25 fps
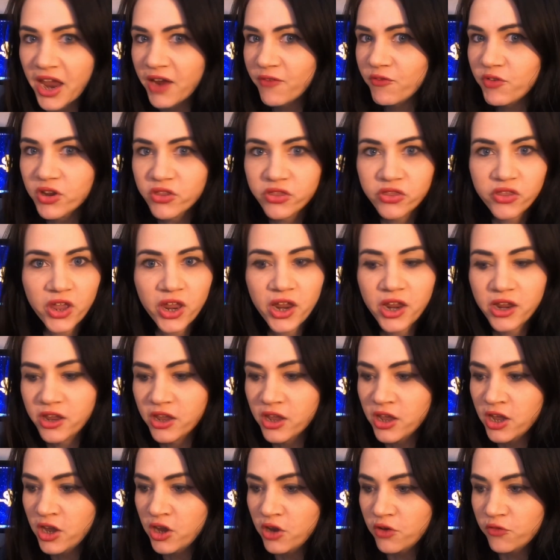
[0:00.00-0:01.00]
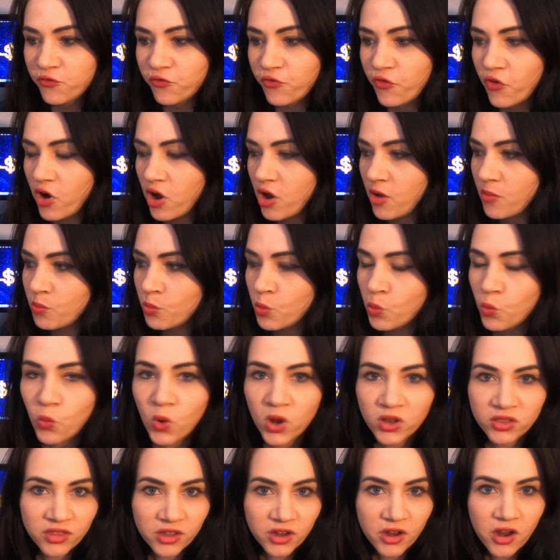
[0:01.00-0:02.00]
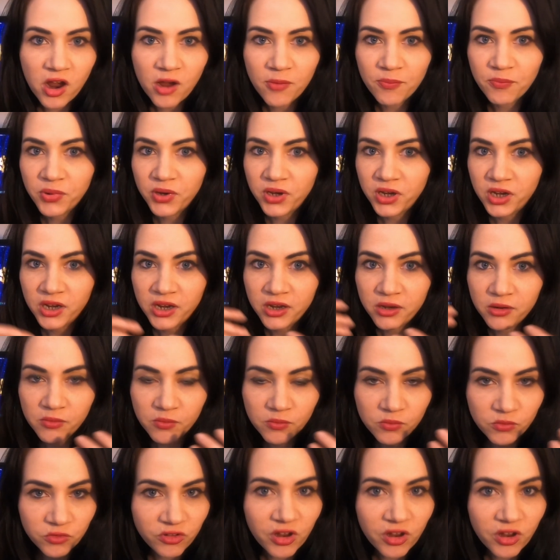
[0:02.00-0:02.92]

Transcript: everything from what the company